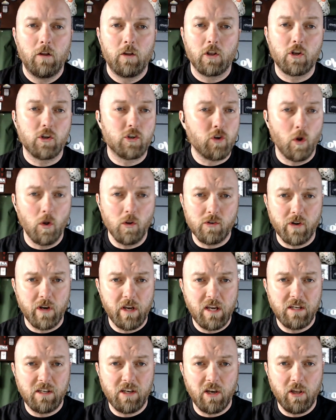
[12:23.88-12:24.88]
The controls are
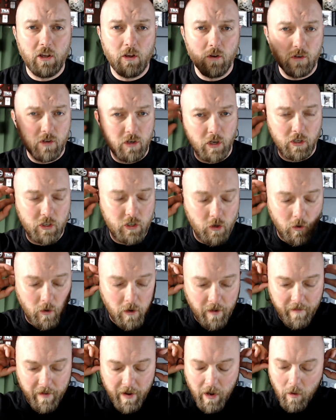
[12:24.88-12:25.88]
easy to use and
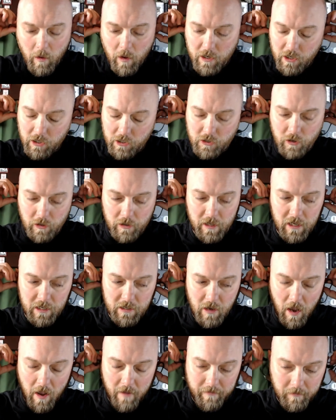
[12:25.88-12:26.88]
intuitive. I know I just took these
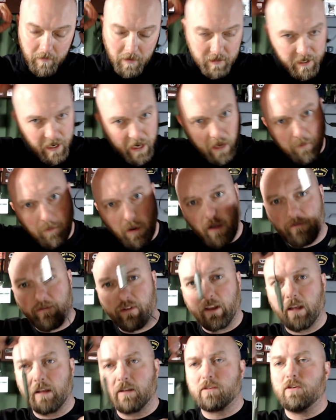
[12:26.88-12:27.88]
off. I'm going to take them off
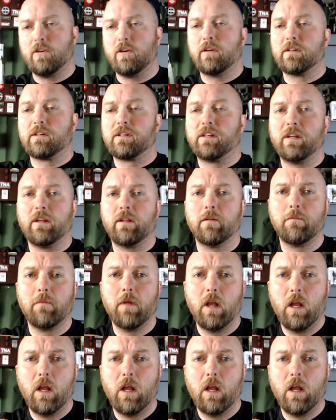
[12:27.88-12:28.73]
again so you can see them.